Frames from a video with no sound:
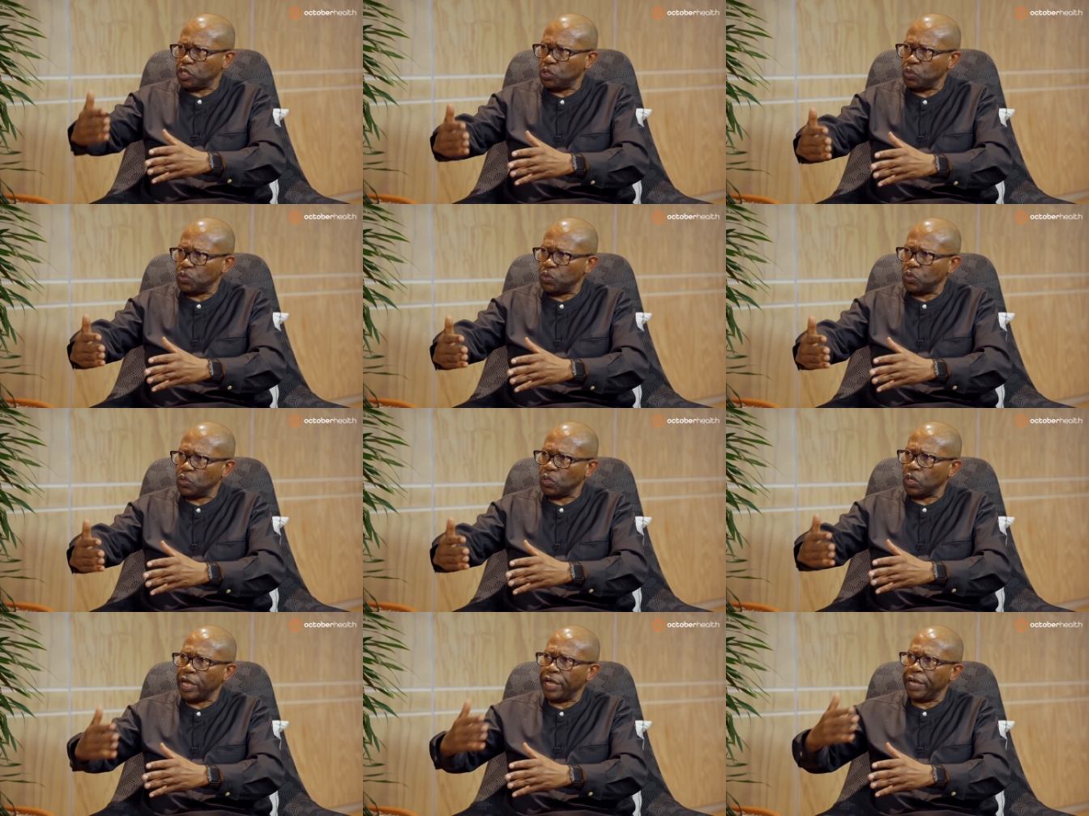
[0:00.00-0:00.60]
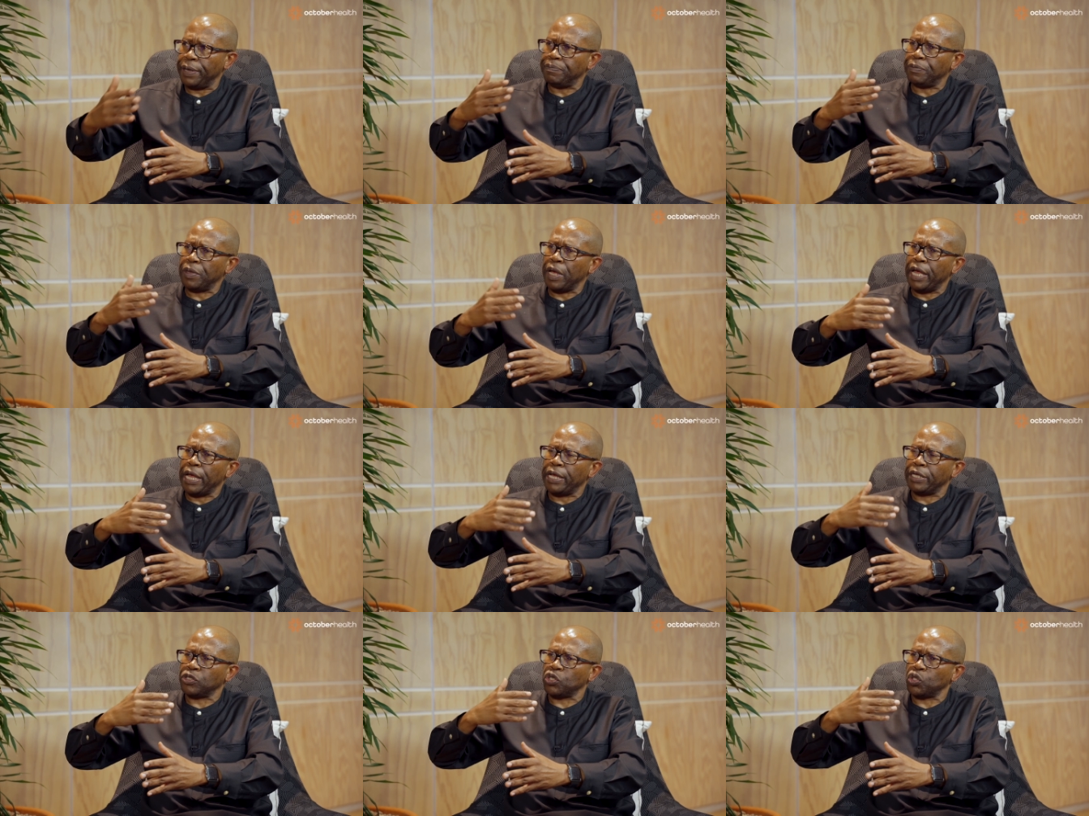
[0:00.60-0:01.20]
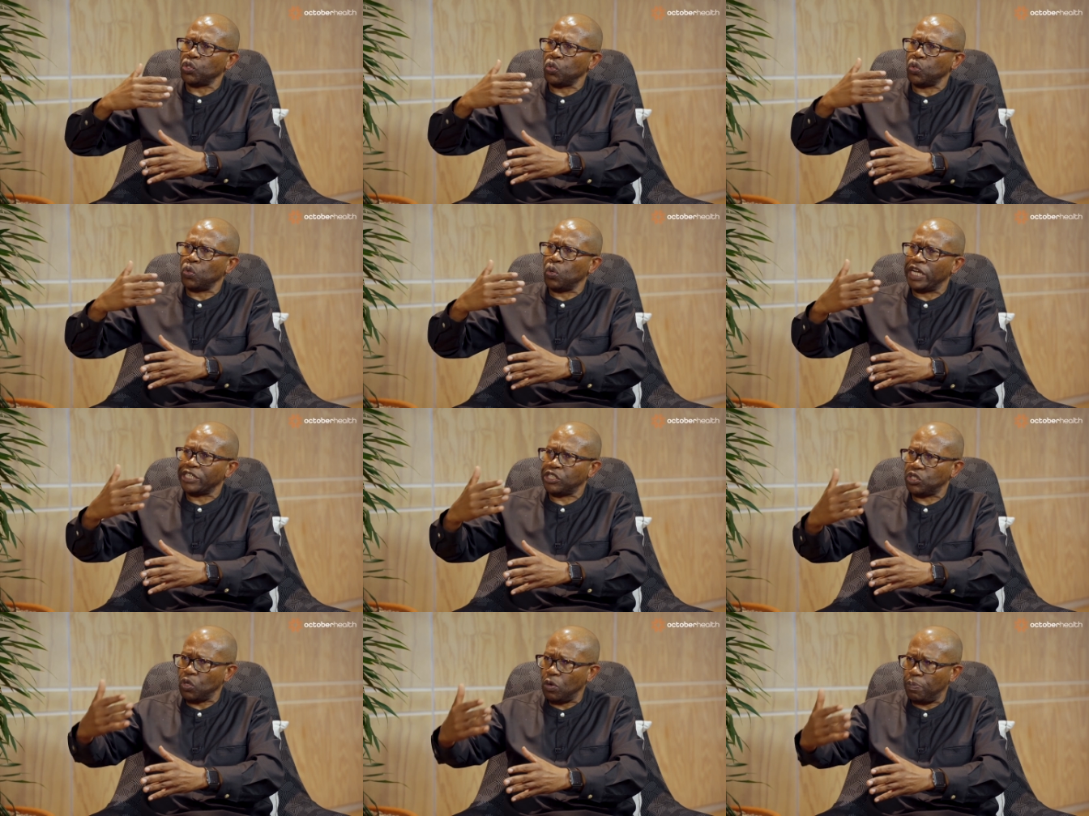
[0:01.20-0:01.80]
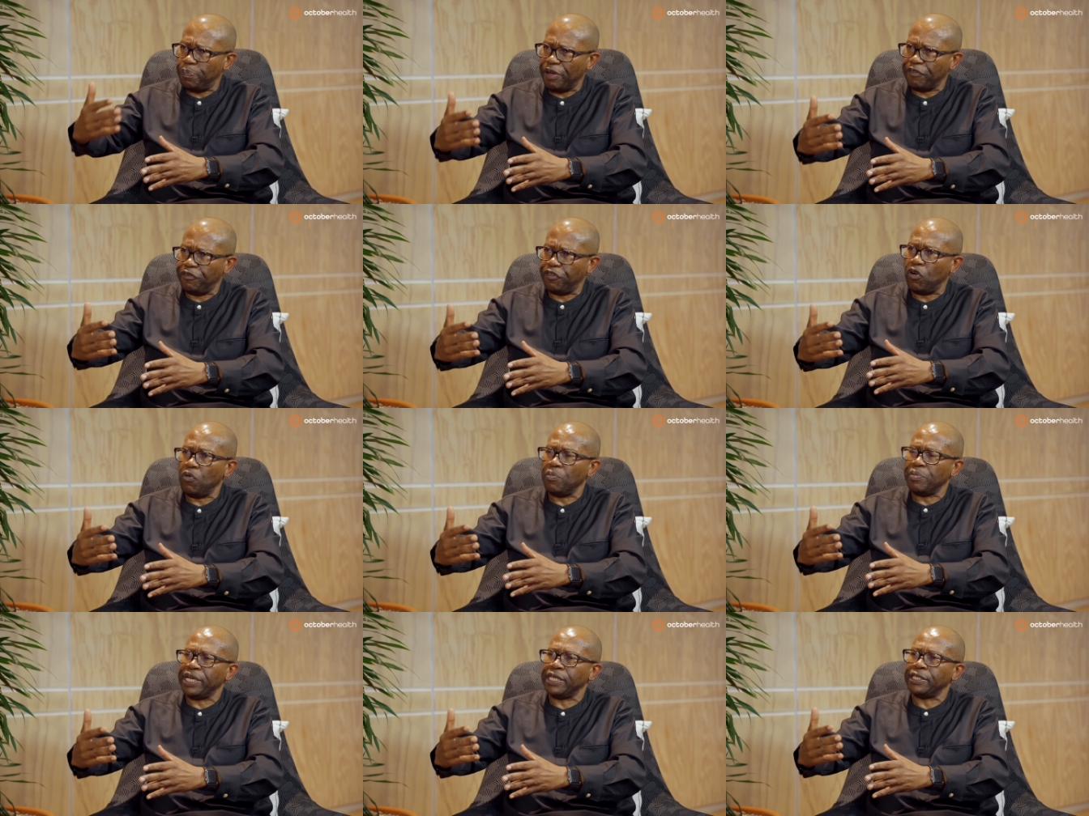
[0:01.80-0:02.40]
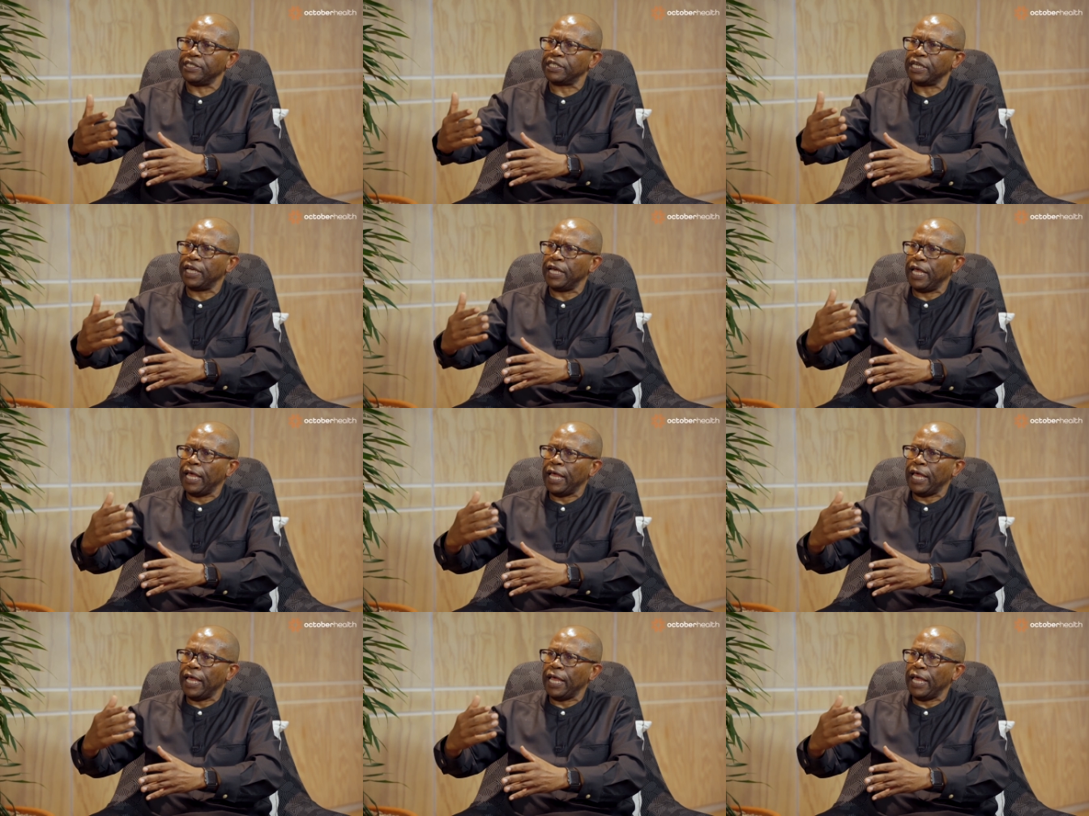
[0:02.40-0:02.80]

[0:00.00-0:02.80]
towards your performance,